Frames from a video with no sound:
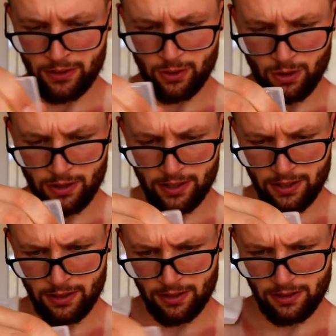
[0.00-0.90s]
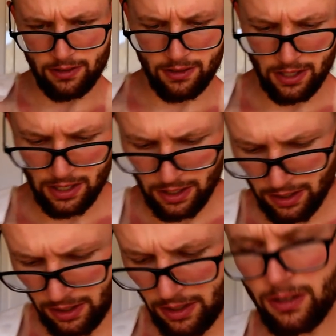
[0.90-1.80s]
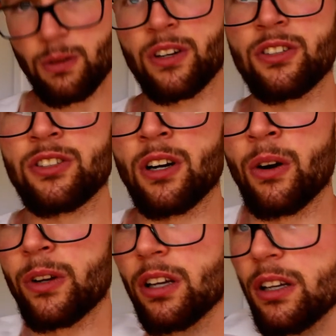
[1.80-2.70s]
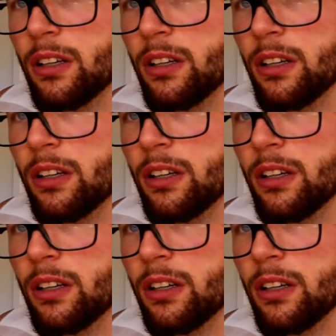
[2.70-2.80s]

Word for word: sore this is. What a joke.